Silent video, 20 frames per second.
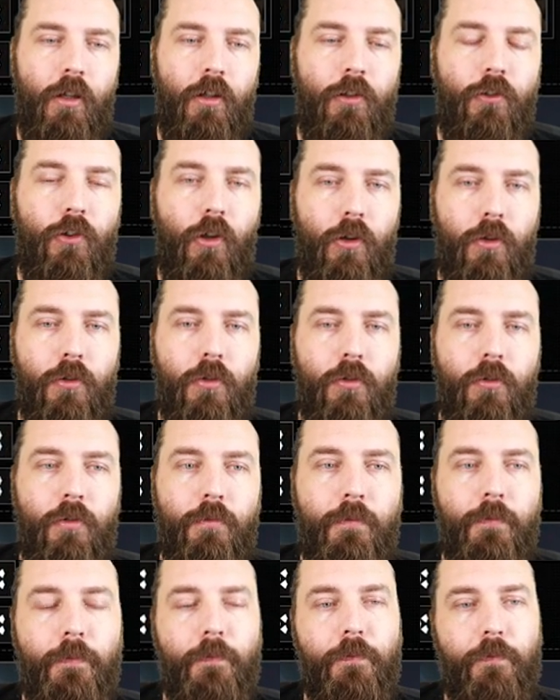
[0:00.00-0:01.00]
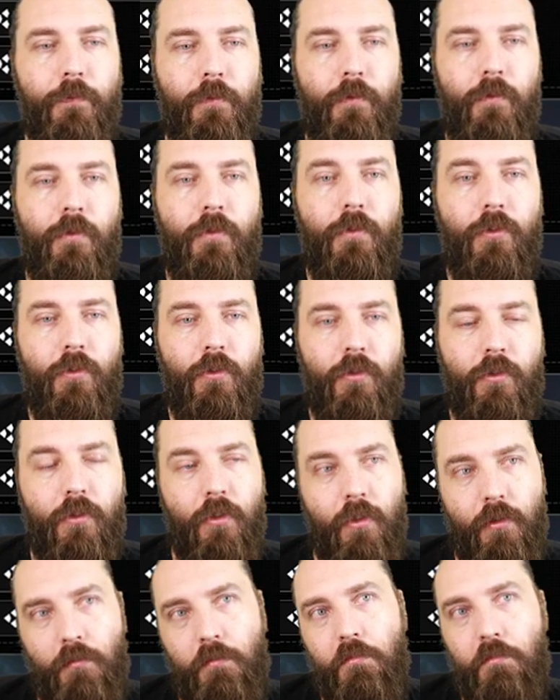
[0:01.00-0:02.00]
So
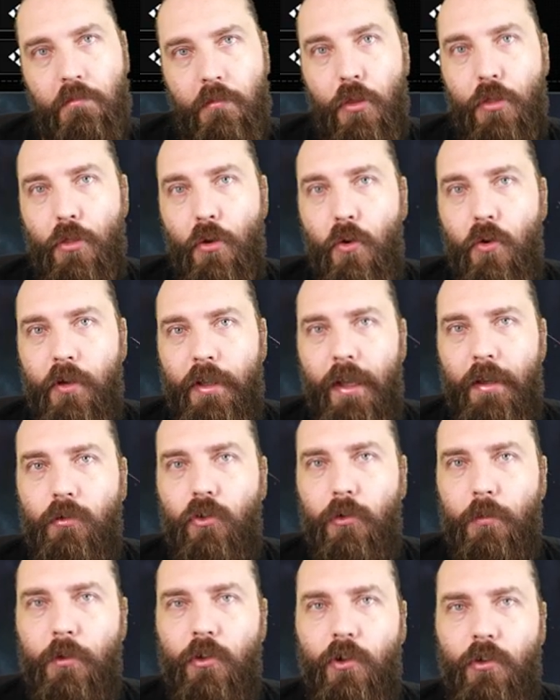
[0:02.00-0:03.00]
the thought came to me,